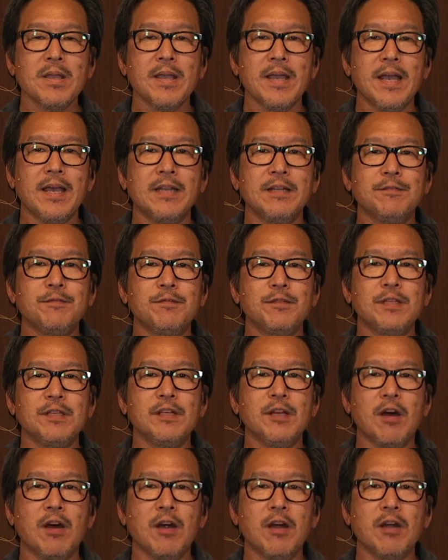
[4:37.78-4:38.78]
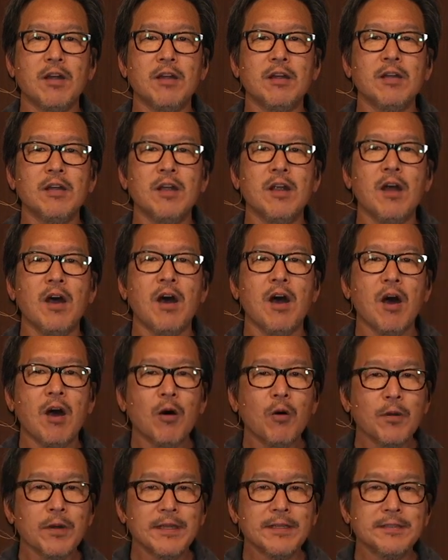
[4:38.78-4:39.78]
And if we are
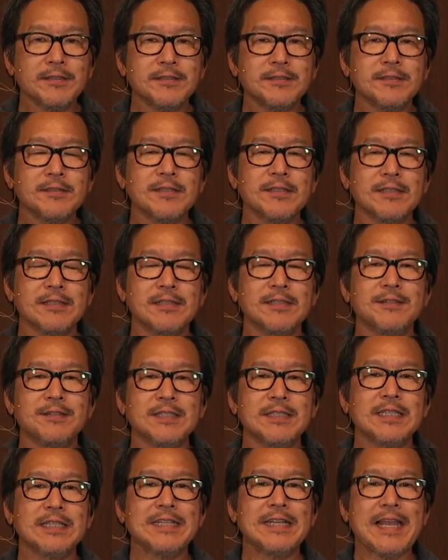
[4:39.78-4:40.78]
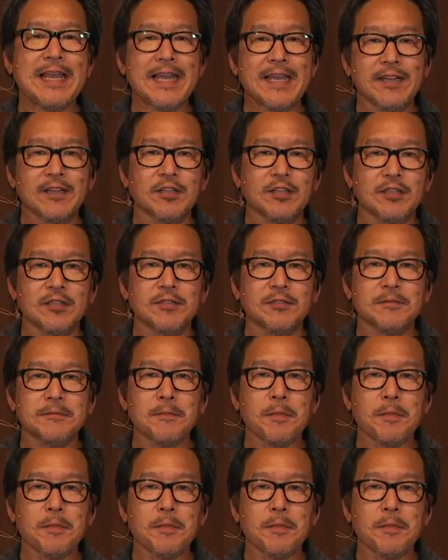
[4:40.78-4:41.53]
always living in anger,